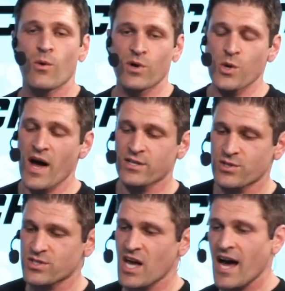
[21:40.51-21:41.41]
When you
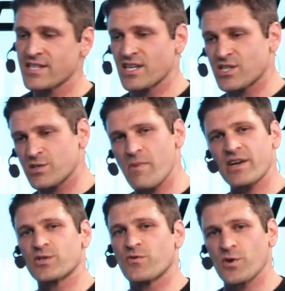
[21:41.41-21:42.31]
exercise, it just
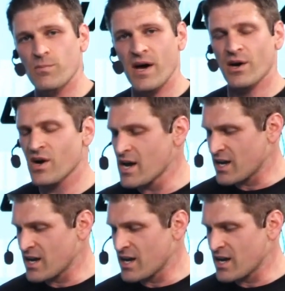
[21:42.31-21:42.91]
makes you feel better.